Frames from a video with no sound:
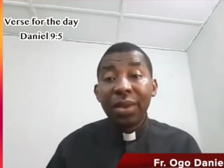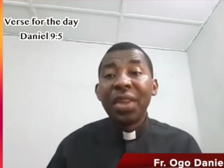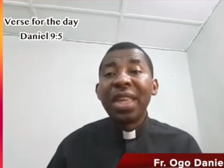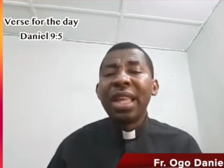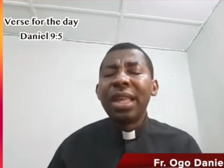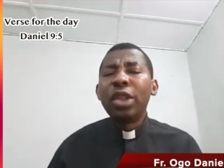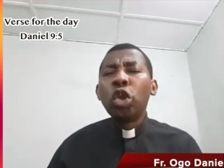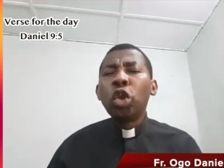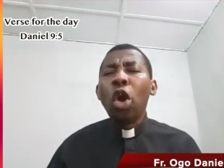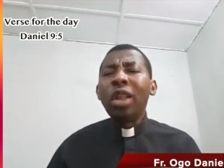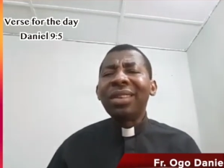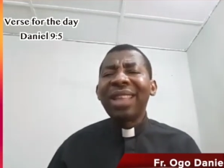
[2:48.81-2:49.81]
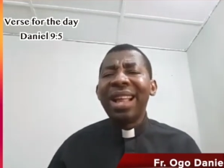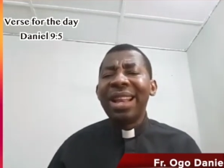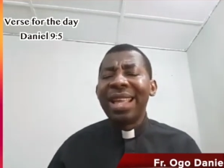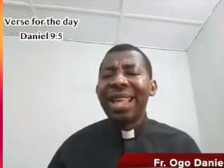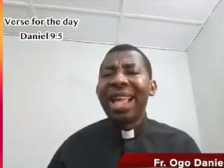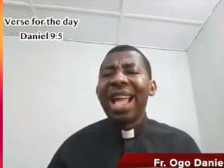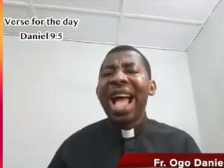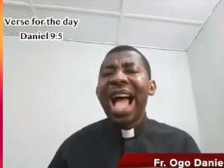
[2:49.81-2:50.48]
he totally